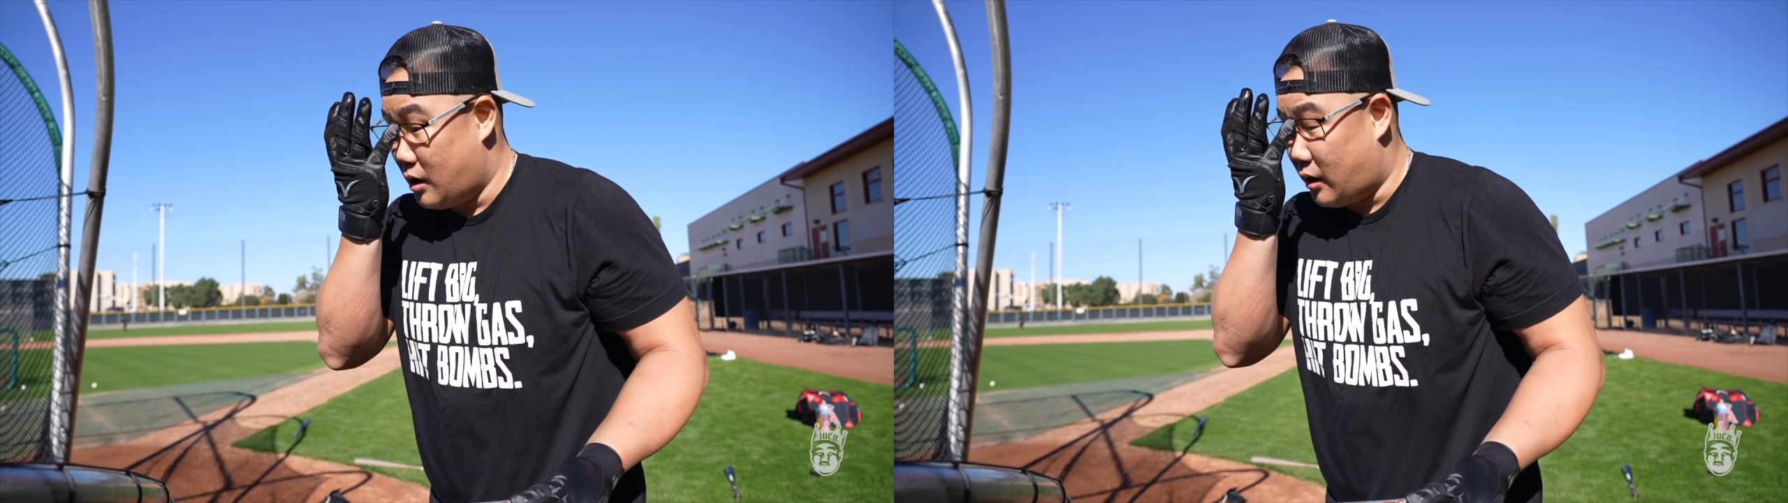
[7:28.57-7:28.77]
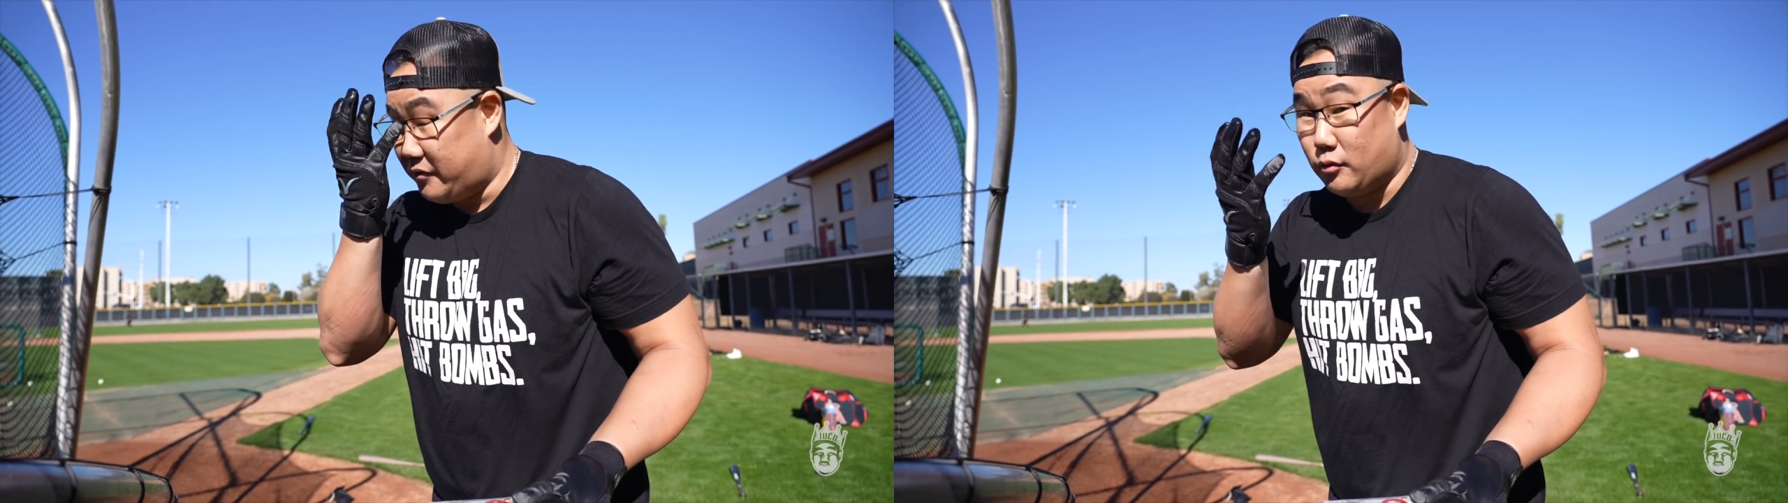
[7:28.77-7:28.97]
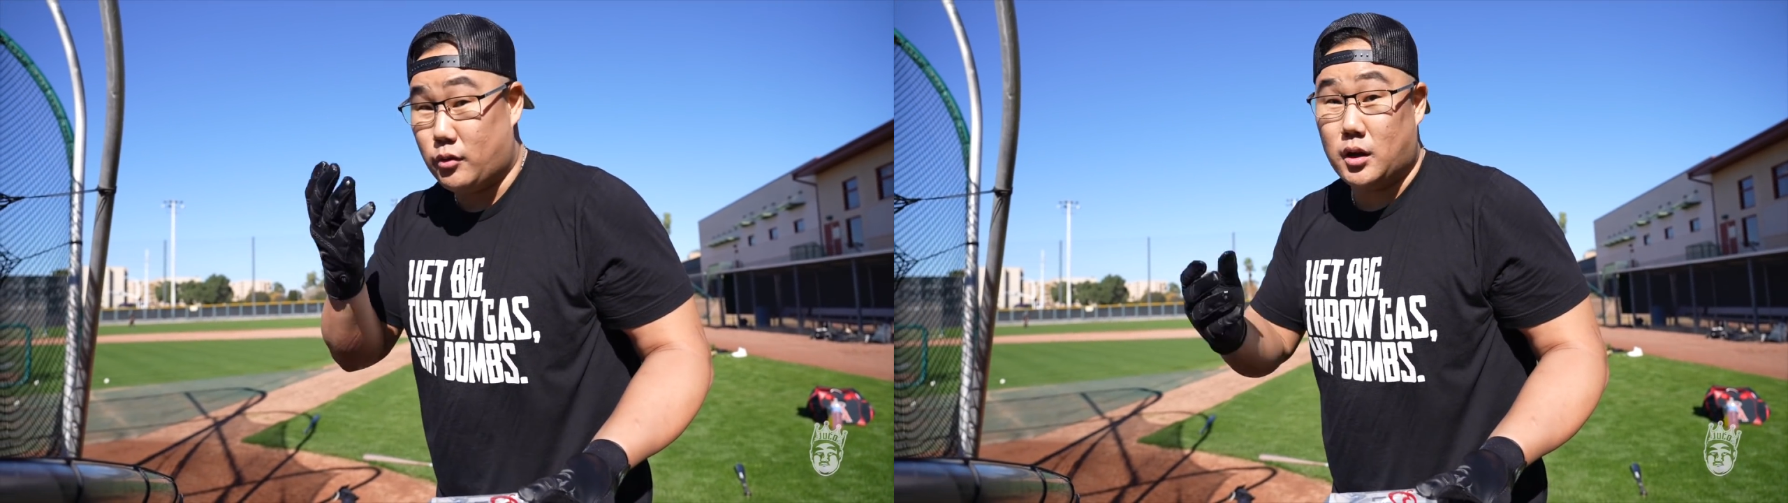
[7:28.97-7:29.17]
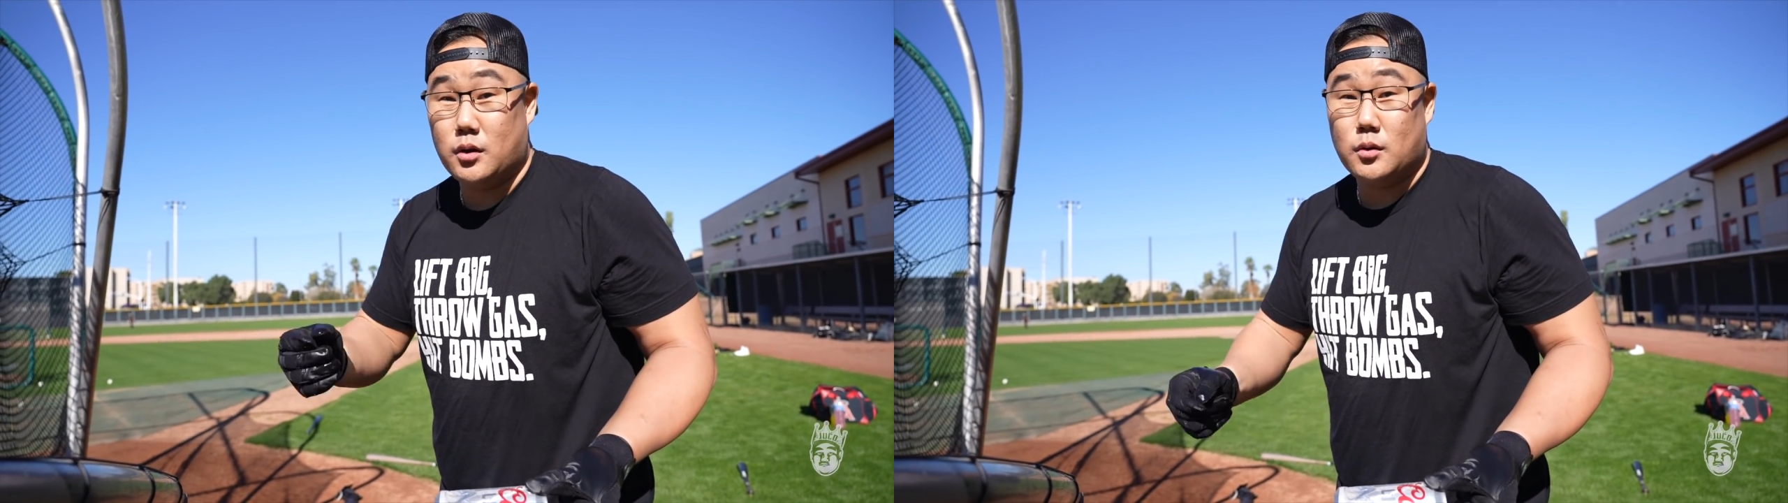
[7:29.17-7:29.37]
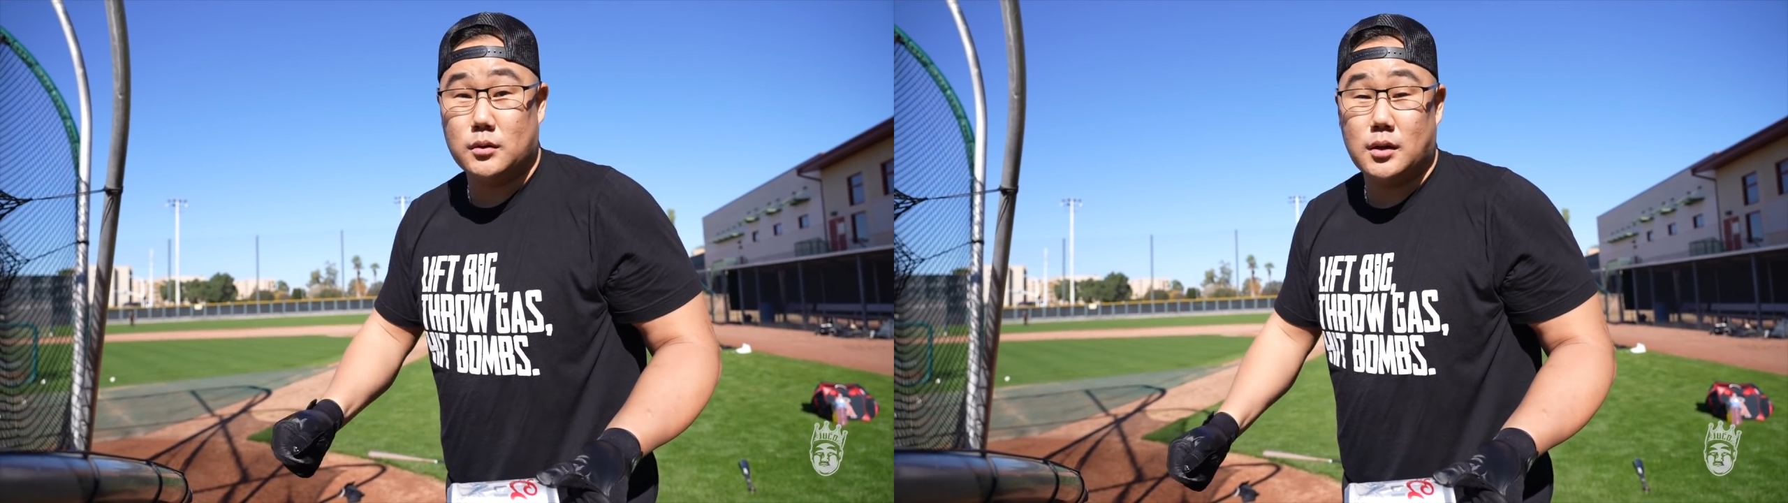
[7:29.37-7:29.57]
I feel really
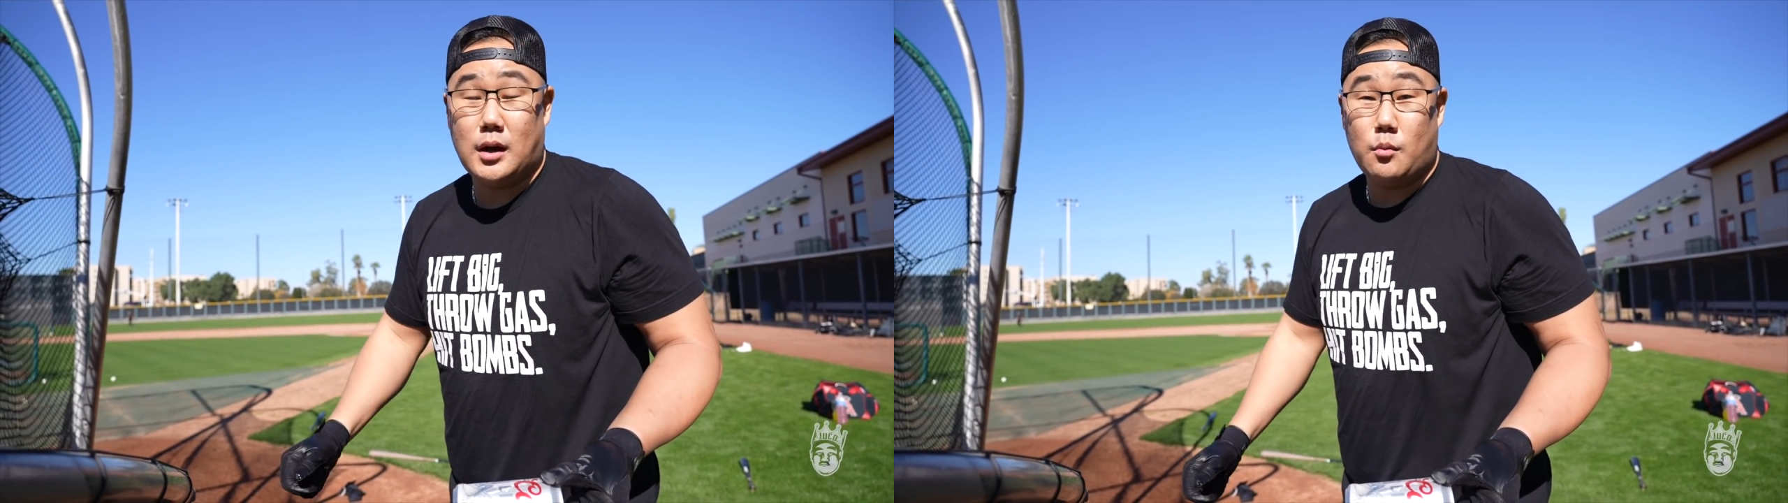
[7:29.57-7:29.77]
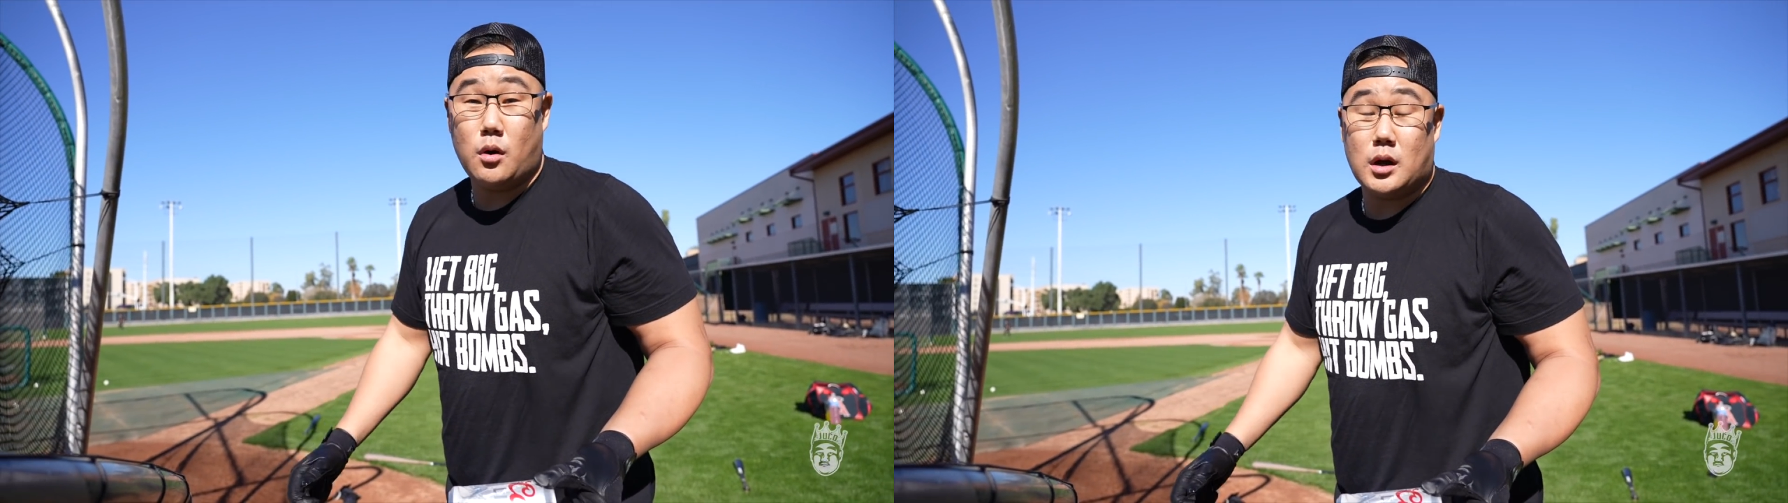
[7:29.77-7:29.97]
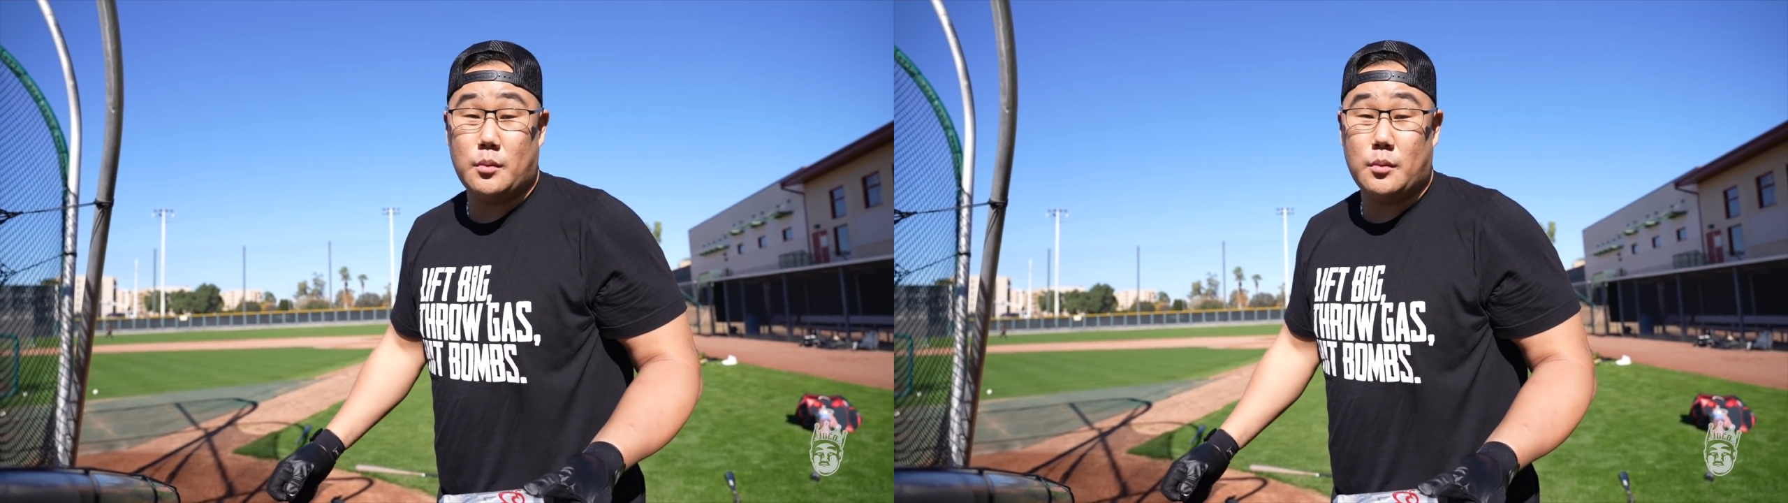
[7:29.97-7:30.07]
old. I woke